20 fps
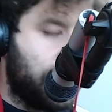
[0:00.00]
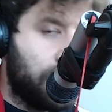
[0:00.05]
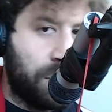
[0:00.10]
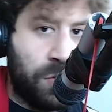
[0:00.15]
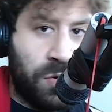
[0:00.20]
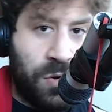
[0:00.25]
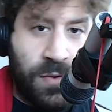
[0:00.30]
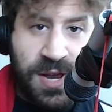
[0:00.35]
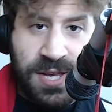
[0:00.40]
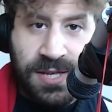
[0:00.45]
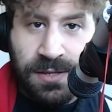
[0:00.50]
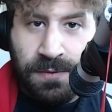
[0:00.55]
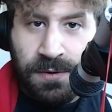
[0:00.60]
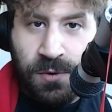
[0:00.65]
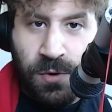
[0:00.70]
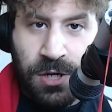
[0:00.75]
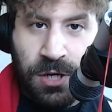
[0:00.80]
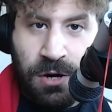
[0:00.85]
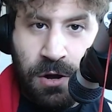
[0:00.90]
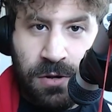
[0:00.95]
So don't ask me
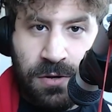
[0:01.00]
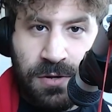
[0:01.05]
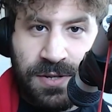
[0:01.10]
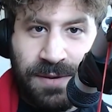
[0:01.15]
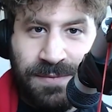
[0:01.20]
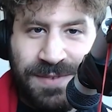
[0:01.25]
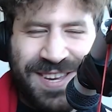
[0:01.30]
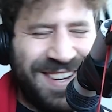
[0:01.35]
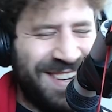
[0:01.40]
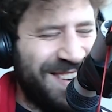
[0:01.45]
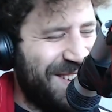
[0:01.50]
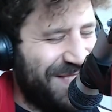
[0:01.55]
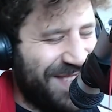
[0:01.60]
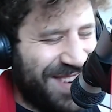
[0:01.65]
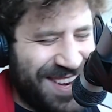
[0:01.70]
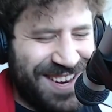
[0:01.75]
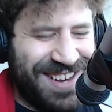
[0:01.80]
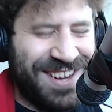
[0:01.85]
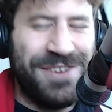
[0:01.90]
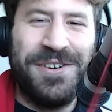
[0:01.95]
what colors I'm using. No, I'm
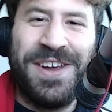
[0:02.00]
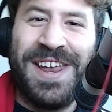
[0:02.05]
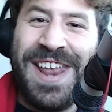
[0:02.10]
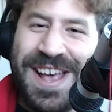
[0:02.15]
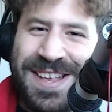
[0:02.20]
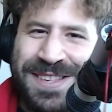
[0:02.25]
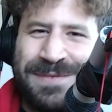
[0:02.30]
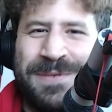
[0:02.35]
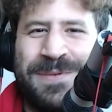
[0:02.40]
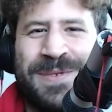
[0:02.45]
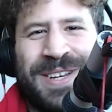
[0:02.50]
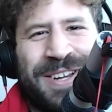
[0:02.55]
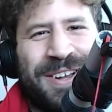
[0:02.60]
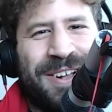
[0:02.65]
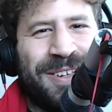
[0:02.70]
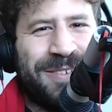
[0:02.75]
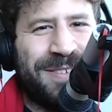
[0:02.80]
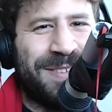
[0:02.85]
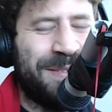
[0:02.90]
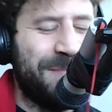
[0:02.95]
kidding. You can ask me what
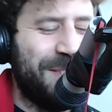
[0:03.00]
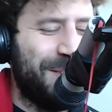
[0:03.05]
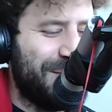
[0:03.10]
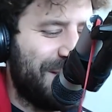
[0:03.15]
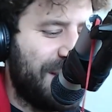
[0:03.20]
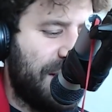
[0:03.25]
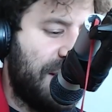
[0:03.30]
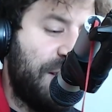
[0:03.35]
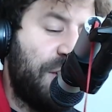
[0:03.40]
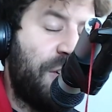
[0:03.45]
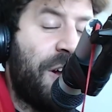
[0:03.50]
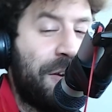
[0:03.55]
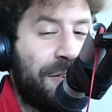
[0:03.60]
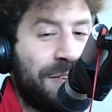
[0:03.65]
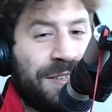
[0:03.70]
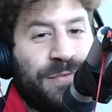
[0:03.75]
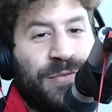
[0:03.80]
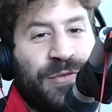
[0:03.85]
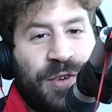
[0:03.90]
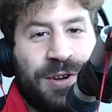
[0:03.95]
colors I'm using, and there are
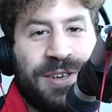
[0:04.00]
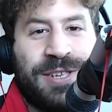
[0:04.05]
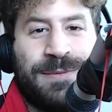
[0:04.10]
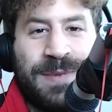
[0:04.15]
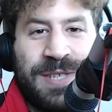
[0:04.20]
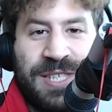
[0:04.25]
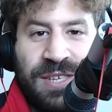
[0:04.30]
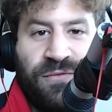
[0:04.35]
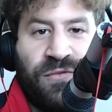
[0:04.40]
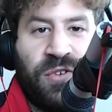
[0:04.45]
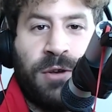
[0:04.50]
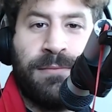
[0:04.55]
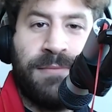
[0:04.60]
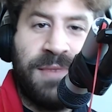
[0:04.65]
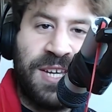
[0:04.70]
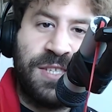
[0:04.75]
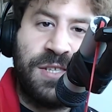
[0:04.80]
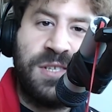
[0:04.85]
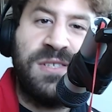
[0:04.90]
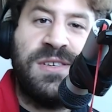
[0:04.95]
some very specific
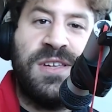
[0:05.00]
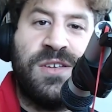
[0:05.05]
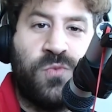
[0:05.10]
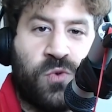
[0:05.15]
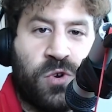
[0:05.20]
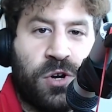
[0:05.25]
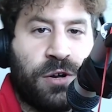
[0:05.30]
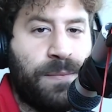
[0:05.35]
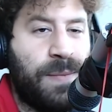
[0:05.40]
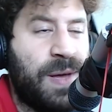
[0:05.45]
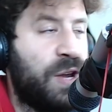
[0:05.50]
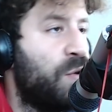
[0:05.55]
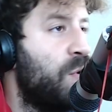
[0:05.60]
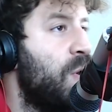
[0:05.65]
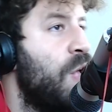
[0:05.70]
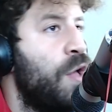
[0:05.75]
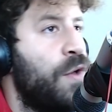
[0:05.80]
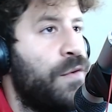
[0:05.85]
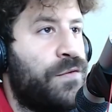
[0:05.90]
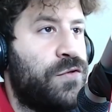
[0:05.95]
mixes that work better
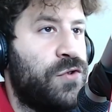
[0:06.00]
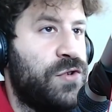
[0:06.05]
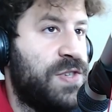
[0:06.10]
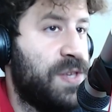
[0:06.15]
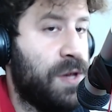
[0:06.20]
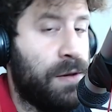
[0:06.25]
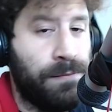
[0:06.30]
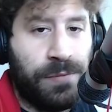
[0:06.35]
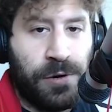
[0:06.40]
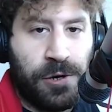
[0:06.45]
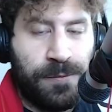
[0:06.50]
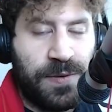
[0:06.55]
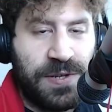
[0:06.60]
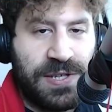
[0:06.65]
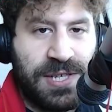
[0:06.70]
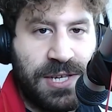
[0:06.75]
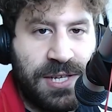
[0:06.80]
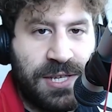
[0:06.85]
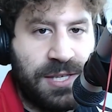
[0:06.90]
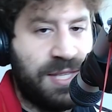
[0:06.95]
for some
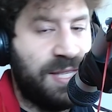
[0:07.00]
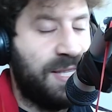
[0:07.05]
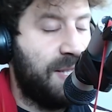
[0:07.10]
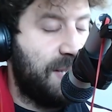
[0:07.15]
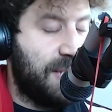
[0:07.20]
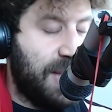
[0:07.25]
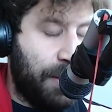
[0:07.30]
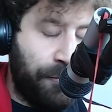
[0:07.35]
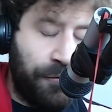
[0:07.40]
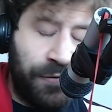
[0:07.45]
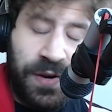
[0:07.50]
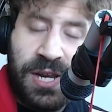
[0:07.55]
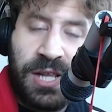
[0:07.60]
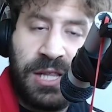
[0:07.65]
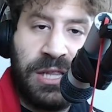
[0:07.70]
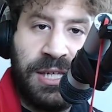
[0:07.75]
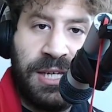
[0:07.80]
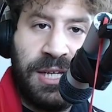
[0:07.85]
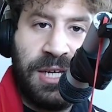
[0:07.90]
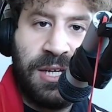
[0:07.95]
purposes,
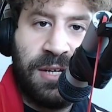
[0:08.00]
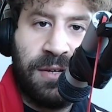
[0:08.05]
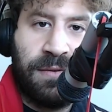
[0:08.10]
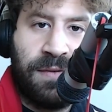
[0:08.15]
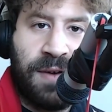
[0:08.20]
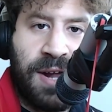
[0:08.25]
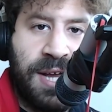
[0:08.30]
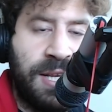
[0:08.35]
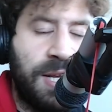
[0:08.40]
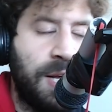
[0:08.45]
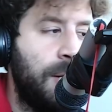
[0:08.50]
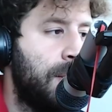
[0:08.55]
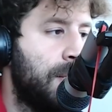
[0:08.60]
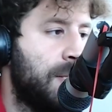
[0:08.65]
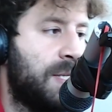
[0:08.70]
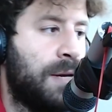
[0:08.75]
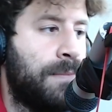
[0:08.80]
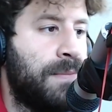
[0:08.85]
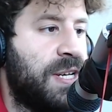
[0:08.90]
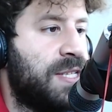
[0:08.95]
definitely, right?
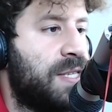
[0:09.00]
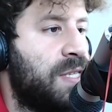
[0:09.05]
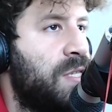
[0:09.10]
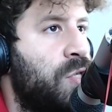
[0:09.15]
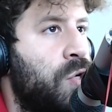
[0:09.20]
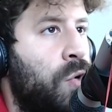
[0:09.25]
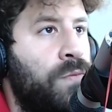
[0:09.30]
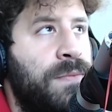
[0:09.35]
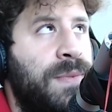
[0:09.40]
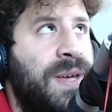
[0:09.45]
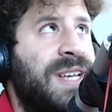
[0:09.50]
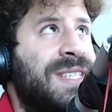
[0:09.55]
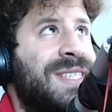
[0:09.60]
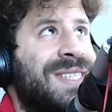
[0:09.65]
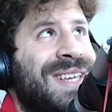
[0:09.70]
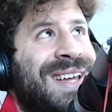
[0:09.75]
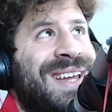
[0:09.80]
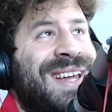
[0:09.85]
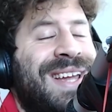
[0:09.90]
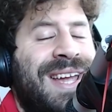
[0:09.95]
Some mixes don't
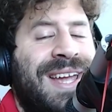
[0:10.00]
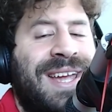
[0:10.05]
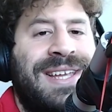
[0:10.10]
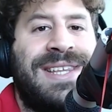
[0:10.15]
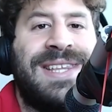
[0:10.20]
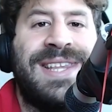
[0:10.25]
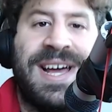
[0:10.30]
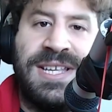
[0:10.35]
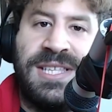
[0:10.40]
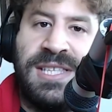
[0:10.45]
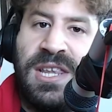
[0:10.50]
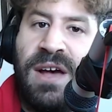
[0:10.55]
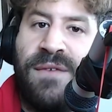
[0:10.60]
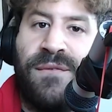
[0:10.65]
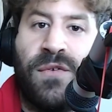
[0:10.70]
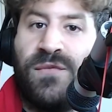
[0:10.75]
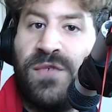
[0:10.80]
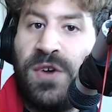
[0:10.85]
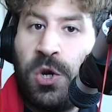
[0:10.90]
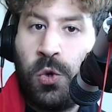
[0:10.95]
mix a, a nice
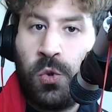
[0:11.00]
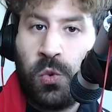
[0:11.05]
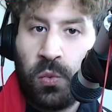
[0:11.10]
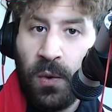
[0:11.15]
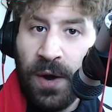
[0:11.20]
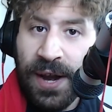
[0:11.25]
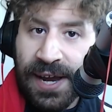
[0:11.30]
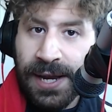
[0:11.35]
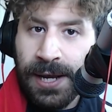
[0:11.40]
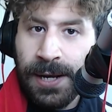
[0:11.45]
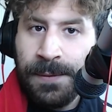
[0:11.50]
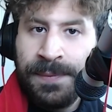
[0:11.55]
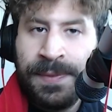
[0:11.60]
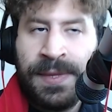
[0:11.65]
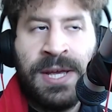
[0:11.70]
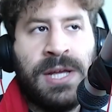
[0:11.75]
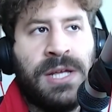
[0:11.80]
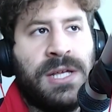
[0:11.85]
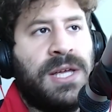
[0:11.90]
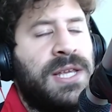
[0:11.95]
enough of a gray,
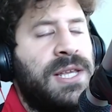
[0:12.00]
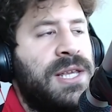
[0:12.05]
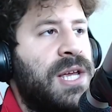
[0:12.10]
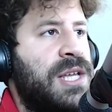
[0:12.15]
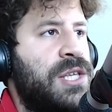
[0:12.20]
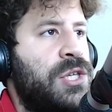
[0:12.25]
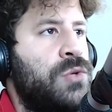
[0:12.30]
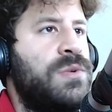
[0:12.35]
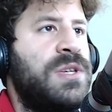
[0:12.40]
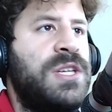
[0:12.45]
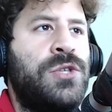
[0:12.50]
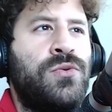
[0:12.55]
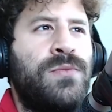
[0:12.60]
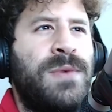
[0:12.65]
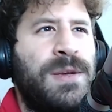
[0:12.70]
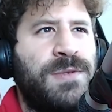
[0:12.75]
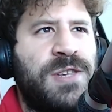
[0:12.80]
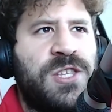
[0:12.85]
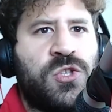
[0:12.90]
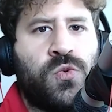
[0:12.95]
and, and you need to
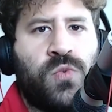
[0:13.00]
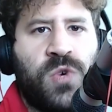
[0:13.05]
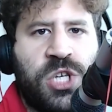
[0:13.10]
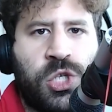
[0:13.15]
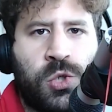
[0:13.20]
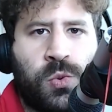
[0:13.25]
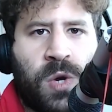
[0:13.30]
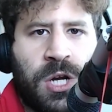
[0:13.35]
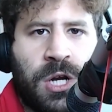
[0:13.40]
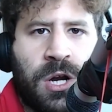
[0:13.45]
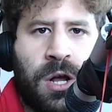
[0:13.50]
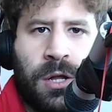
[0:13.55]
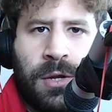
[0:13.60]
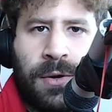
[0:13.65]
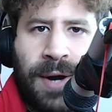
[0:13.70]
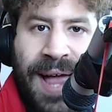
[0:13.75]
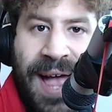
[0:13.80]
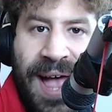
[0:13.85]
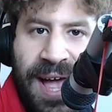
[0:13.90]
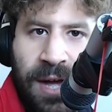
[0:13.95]
maybe switch one
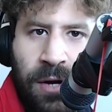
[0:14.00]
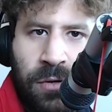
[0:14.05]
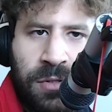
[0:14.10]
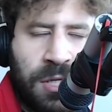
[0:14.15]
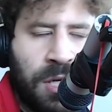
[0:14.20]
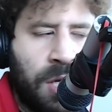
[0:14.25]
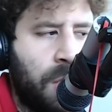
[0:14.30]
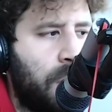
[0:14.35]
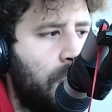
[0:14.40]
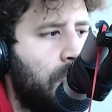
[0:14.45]
color out.